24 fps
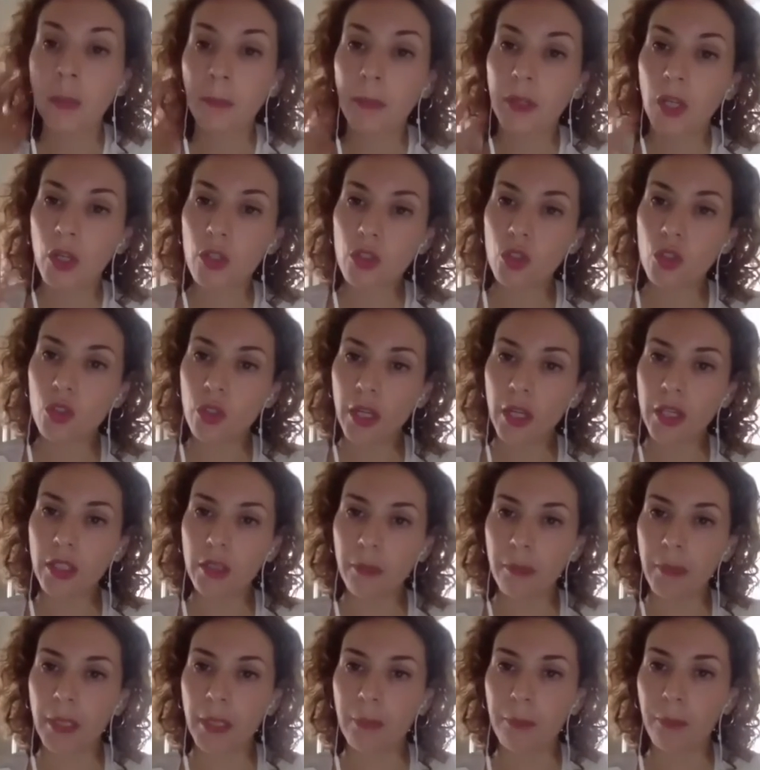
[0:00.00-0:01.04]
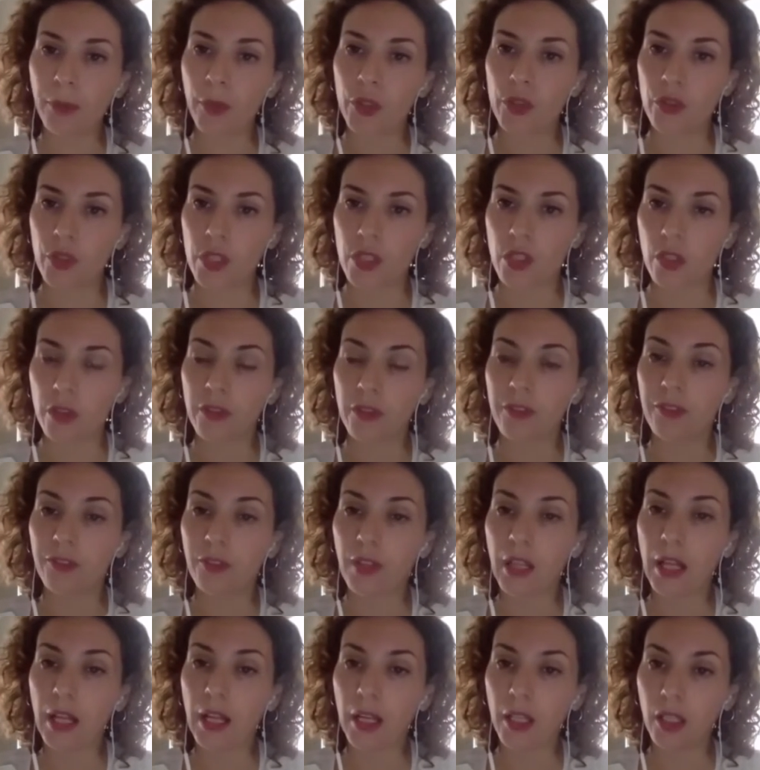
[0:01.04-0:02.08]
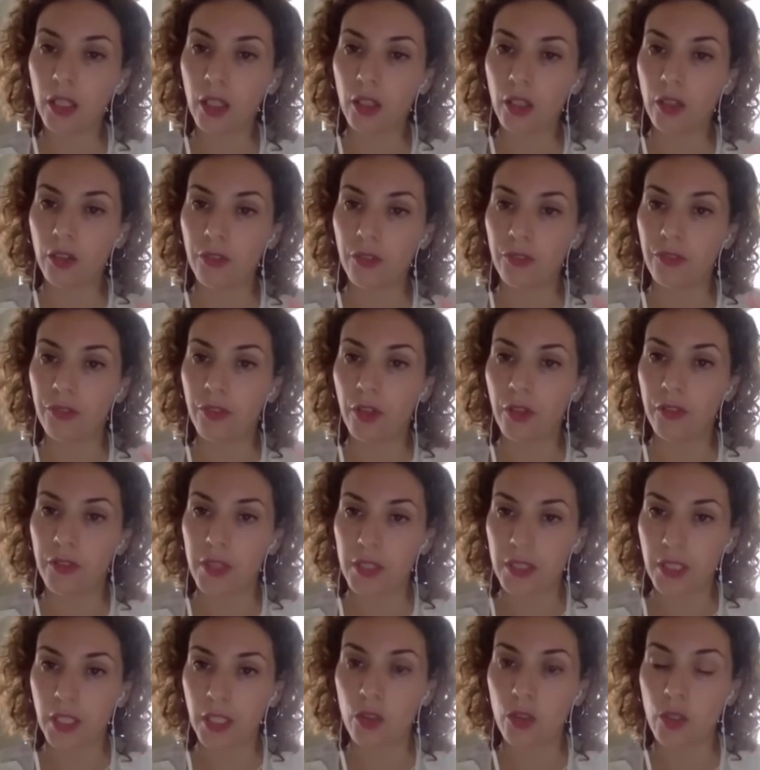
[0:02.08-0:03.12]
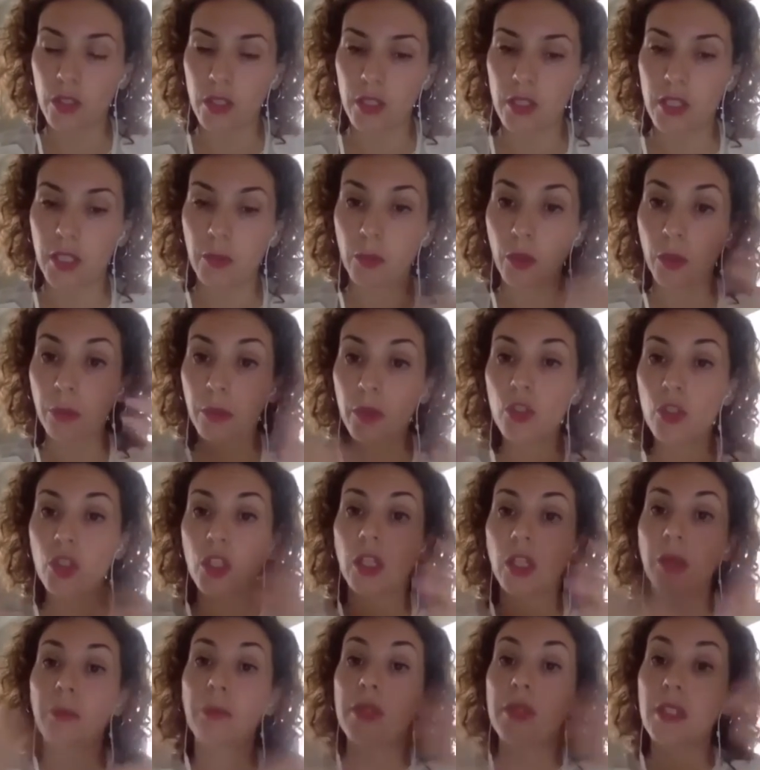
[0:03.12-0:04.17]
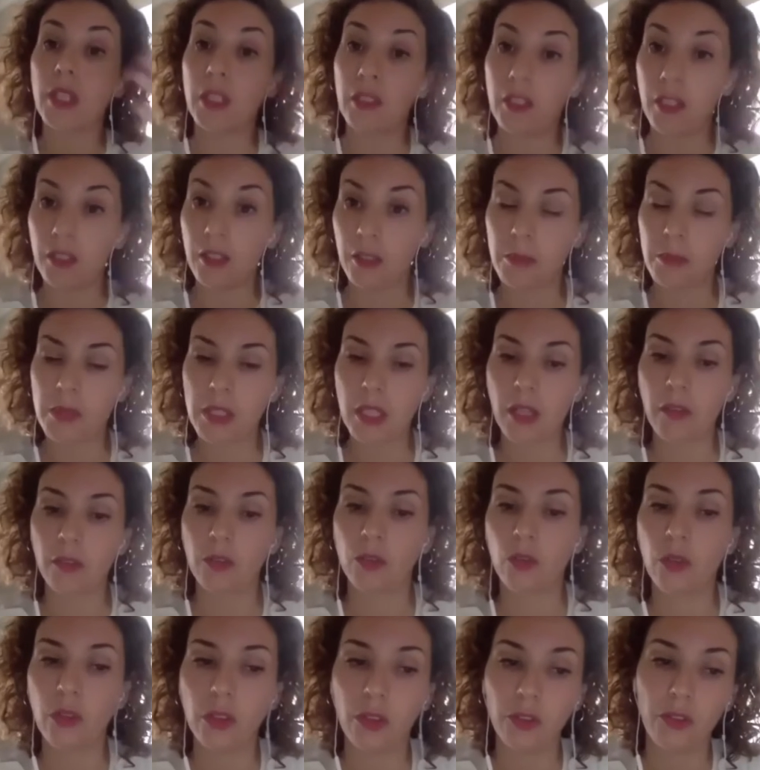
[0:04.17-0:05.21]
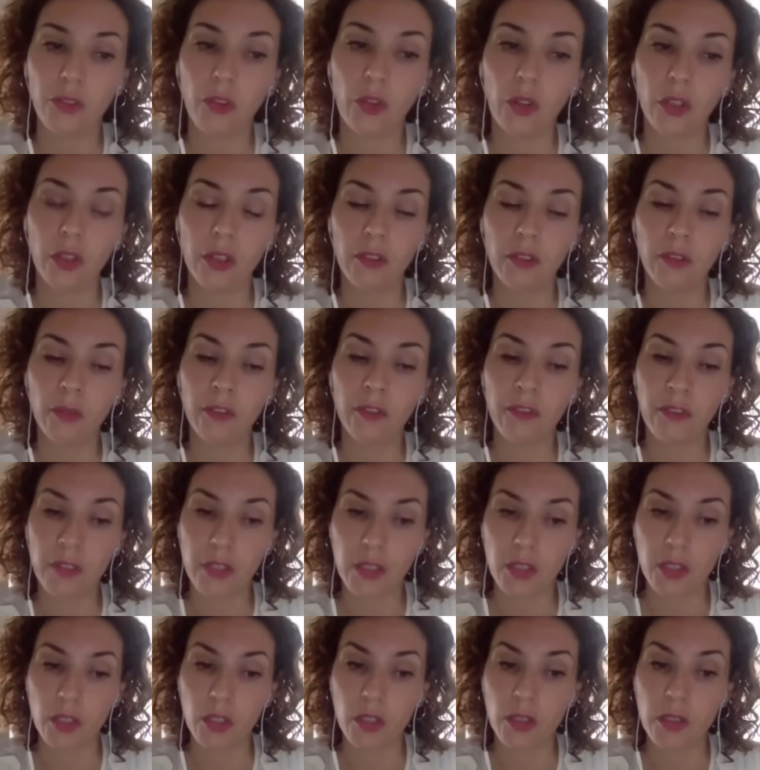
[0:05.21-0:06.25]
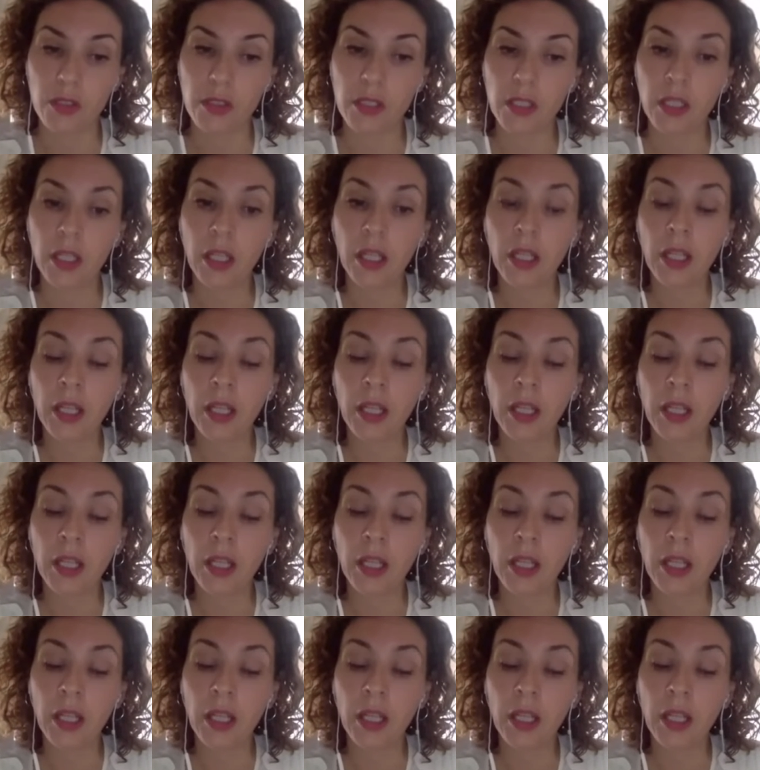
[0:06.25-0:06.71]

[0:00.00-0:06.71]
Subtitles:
but also trying to make portraits on the fly of these countries as they were emerging and presenting themselves to these foreign visitors.